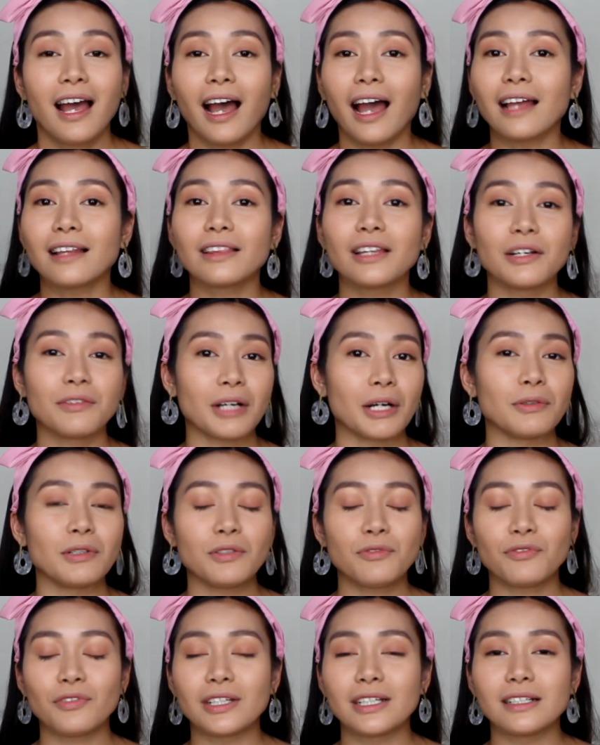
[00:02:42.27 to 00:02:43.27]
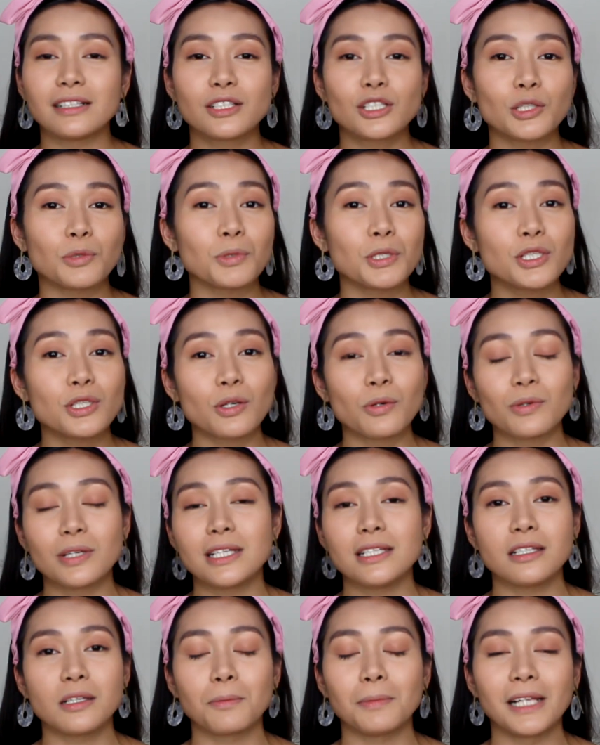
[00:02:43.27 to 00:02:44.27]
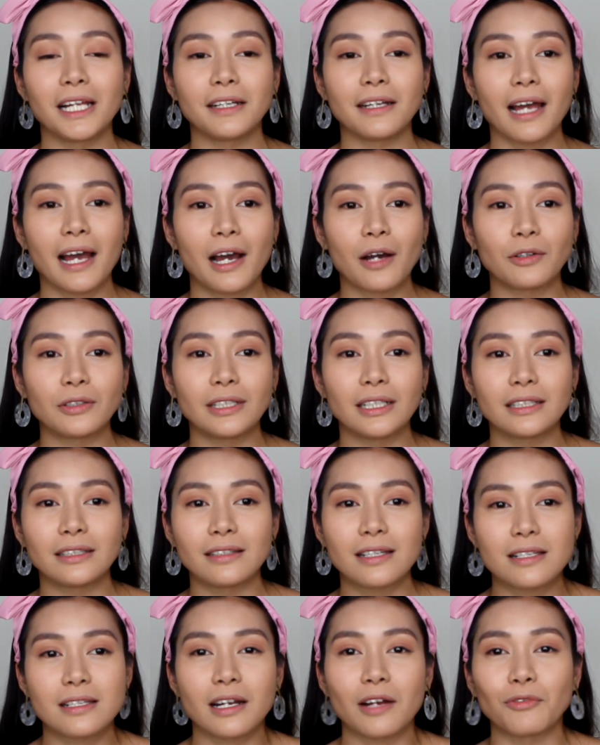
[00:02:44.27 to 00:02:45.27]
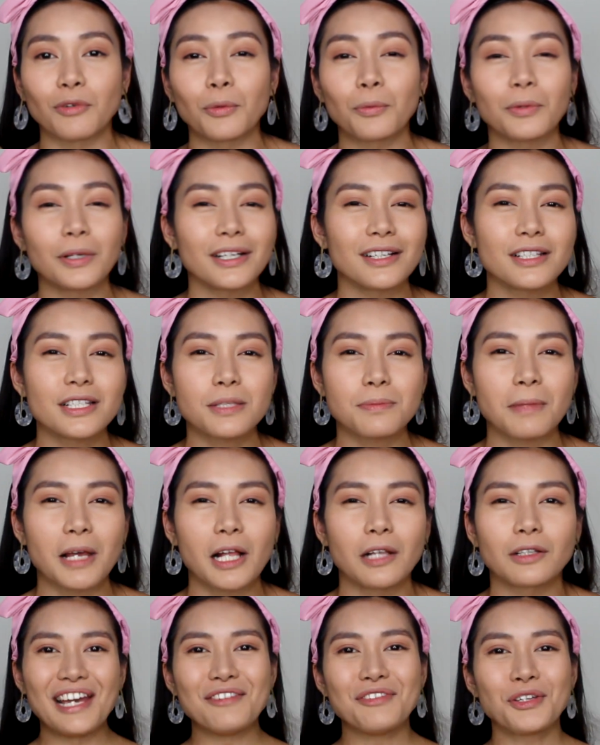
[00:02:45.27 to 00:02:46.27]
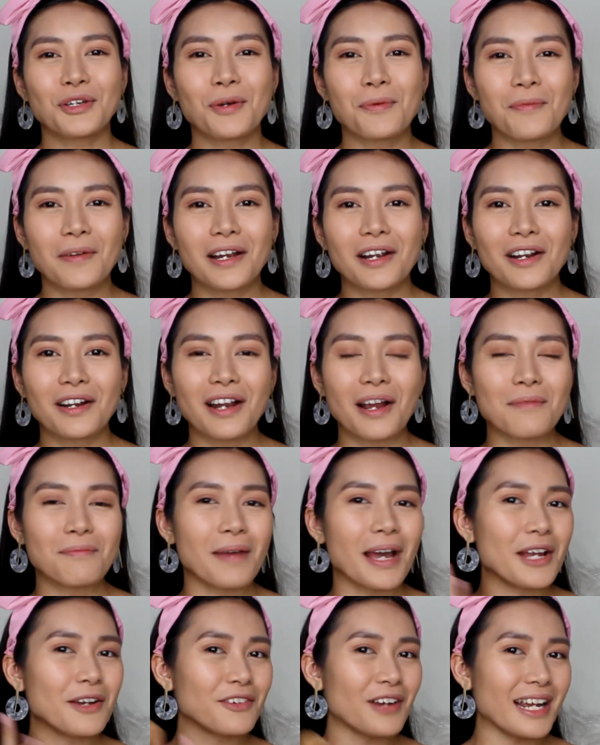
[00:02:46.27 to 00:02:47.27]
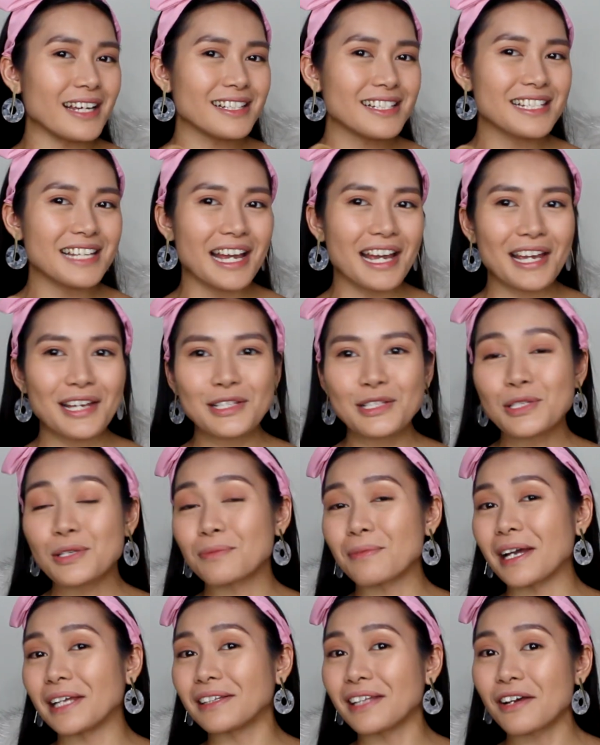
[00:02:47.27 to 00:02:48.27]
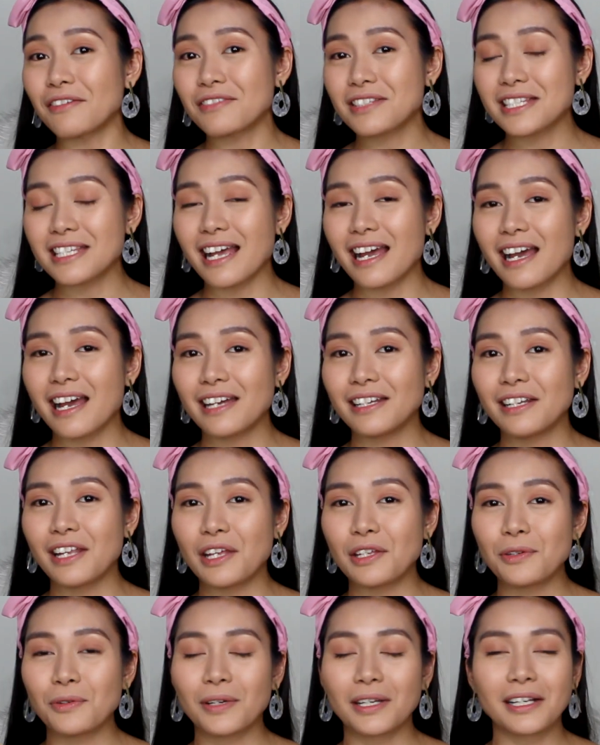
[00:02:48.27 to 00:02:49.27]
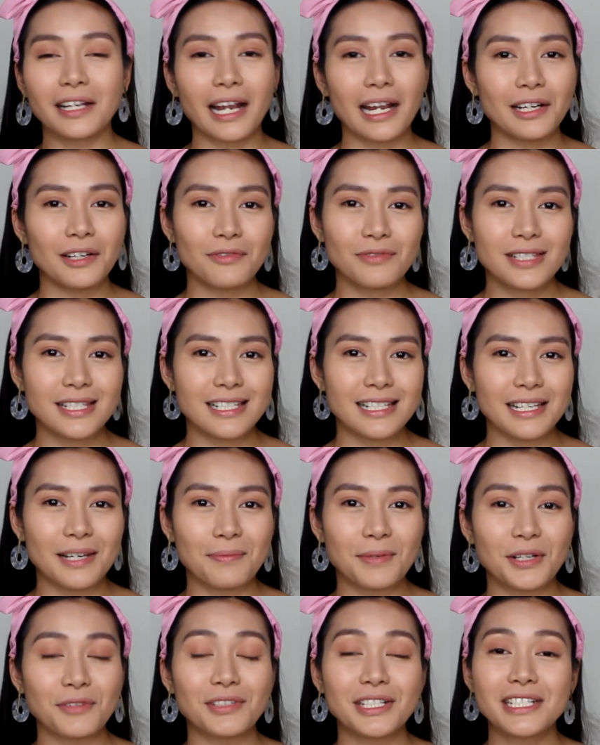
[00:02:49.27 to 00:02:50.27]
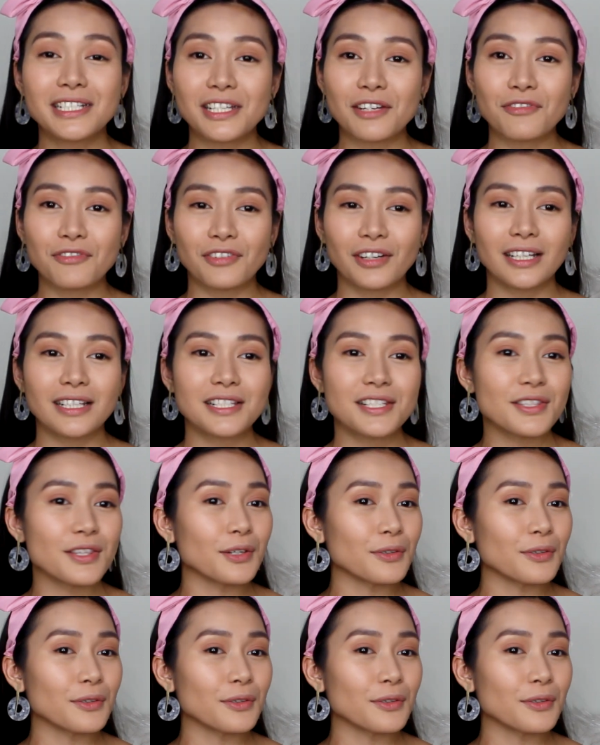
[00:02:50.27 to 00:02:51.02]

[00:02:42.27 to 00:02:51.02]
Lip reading: I love how it feels. It was so easy to blend out. It doesn't have a weird smell. If you compare my right side to my left side, you can kind of see a bit of a difference.